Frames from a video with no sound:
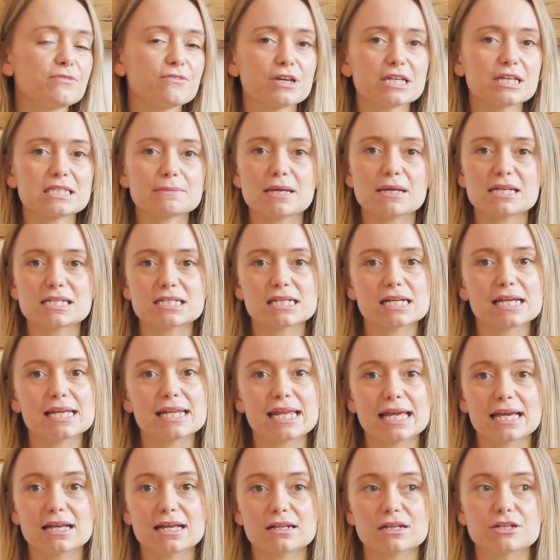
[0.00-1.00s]
of year, especially in
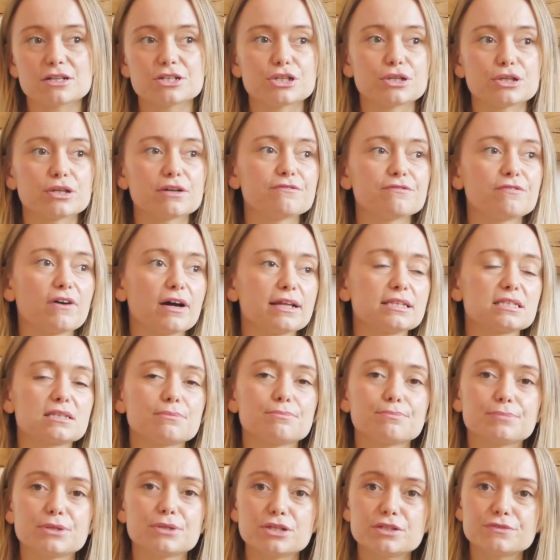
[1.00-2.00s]
England, you can find
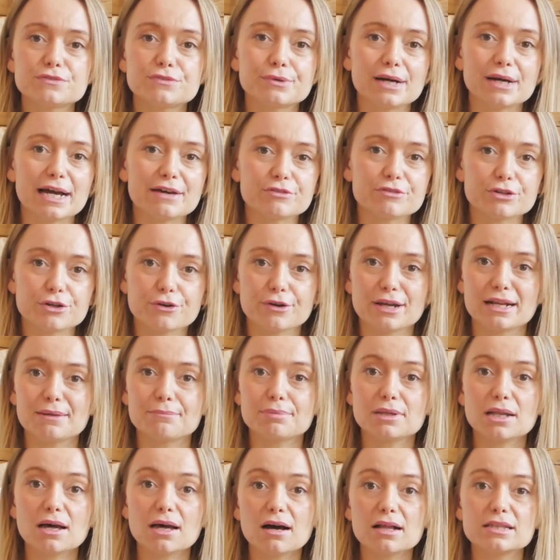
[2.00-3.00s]
some beautiful
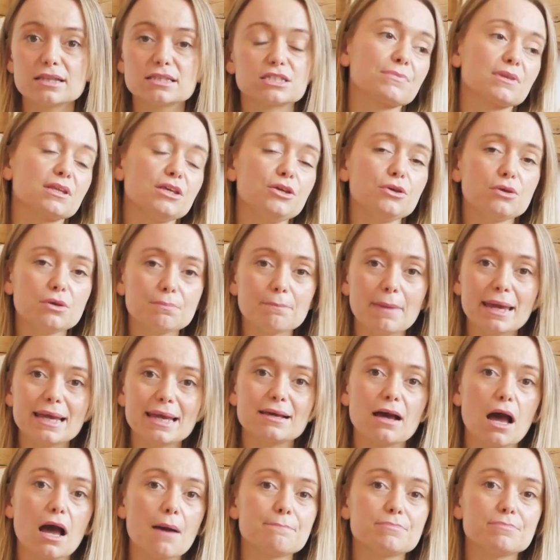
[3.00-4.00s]
evergreen plants. You can
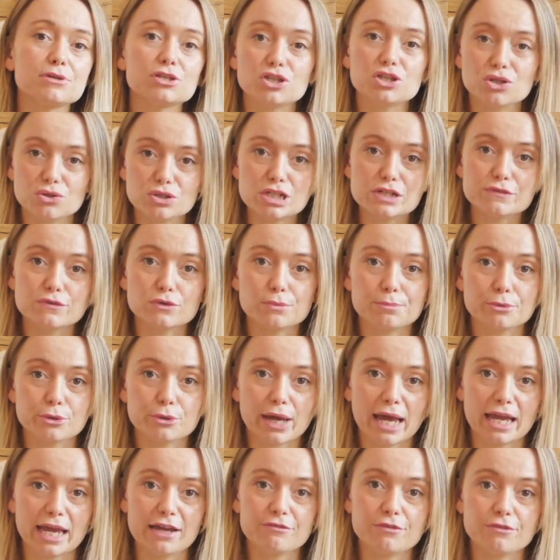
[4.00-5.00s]
make a beautiful
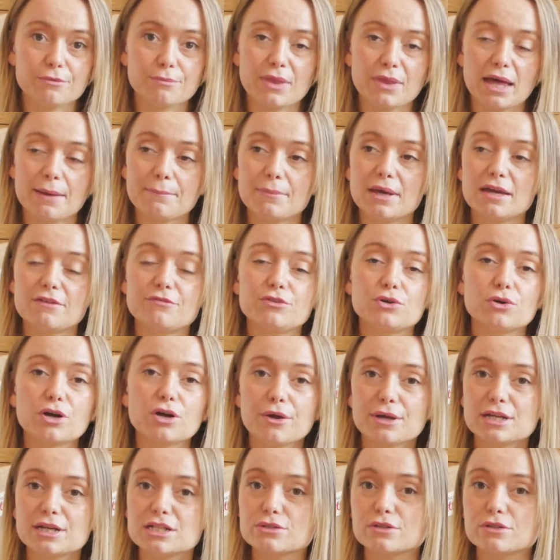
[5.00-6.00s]
bouquet from them. If you're
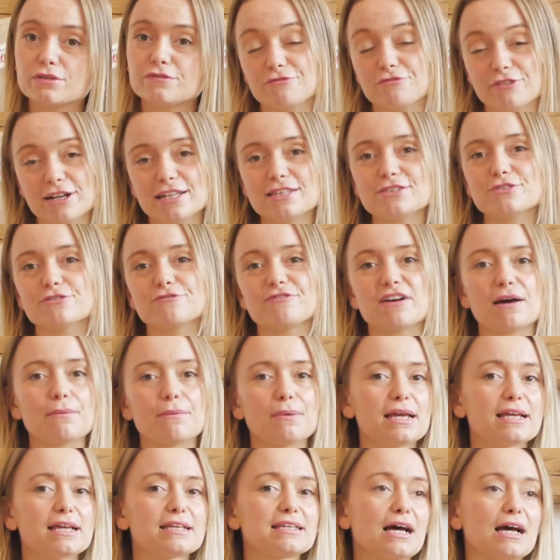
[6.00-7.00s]
going to a friend's or
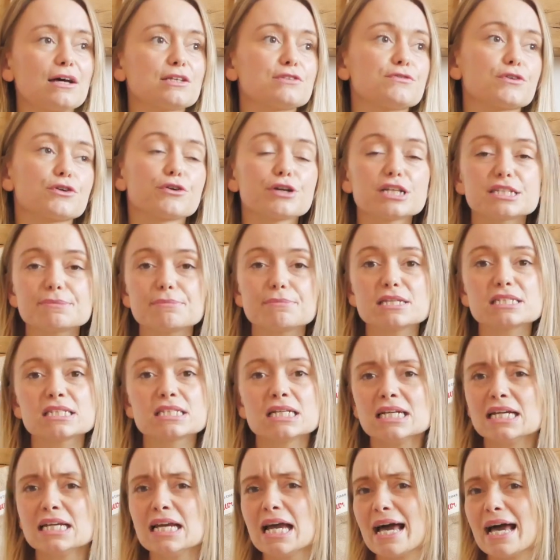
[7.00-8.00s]
family's house for Christmas
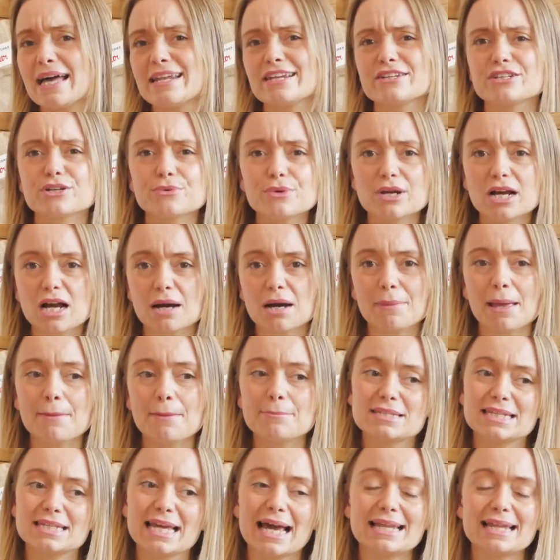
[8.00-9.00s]
and you don't want to come
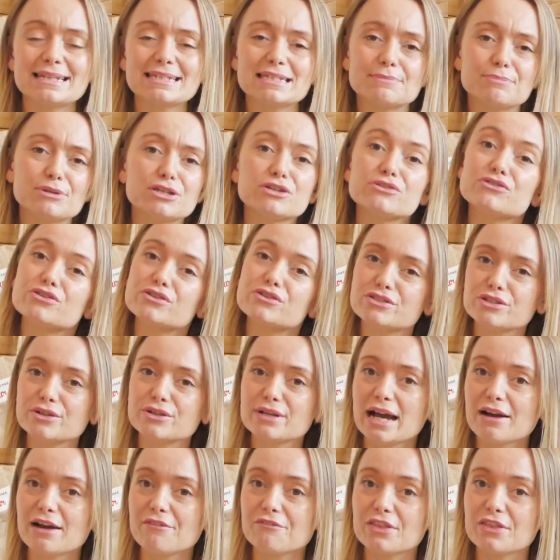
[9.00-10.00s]
empty-handed, but you just
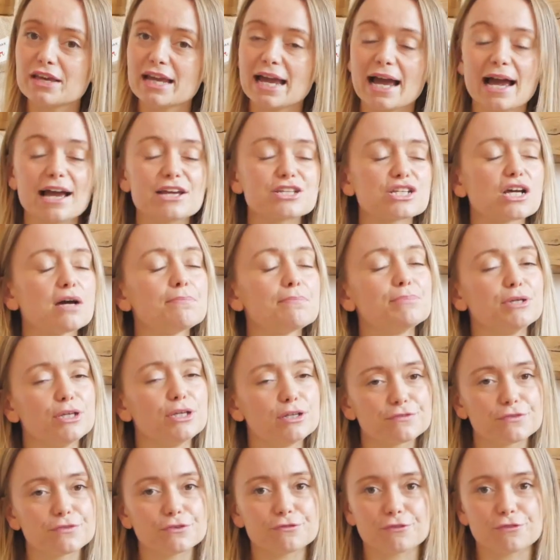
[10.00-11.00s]
don't have the cash, a
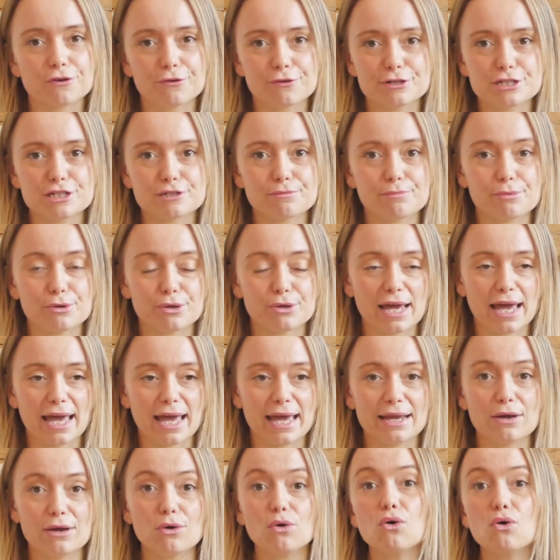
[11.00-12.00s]
beautiful foraged
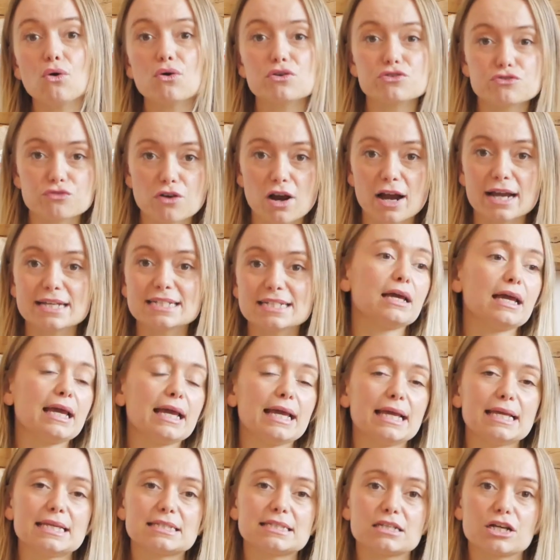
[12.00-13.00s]
bouquet or dried
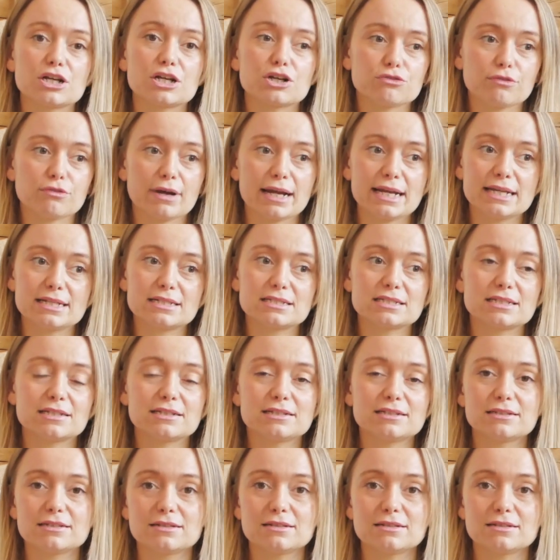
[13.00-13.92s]
is a great